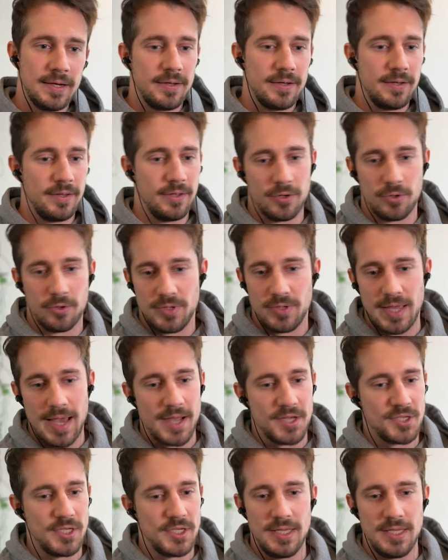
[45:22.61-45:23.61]
you know, the
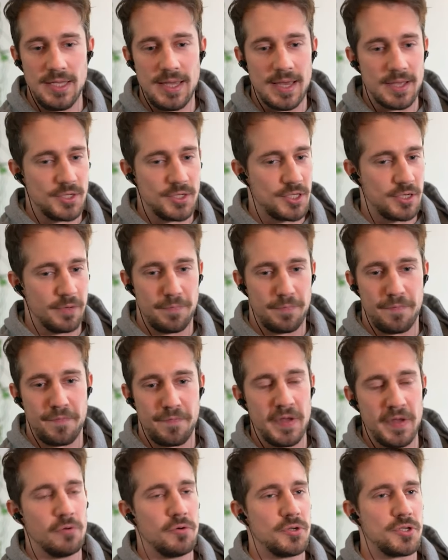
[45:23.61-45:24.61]
ICD and some
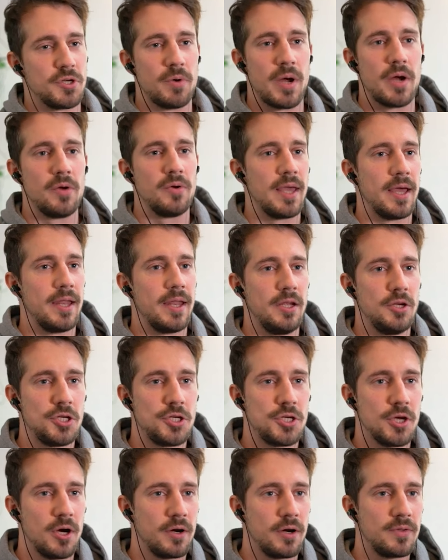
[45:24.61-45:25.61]
fears around getting
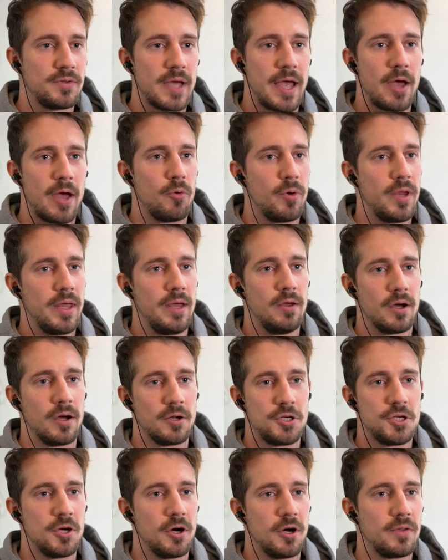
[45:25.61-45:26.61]
shocked. I already got
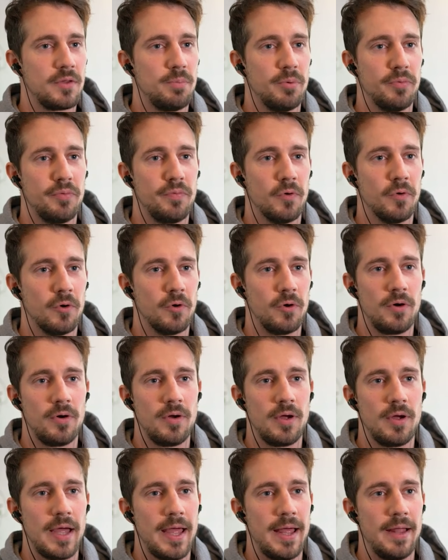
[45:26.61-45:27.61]
shocked before,
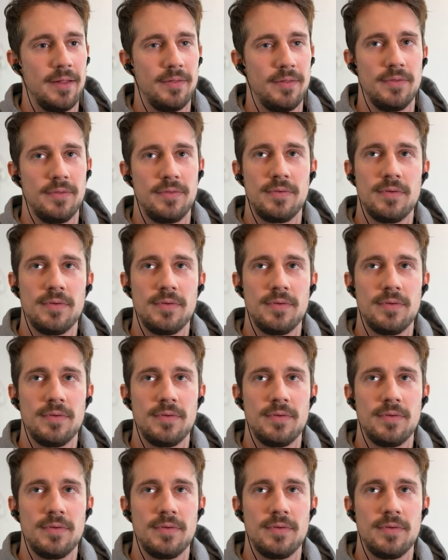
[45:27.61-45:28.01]
and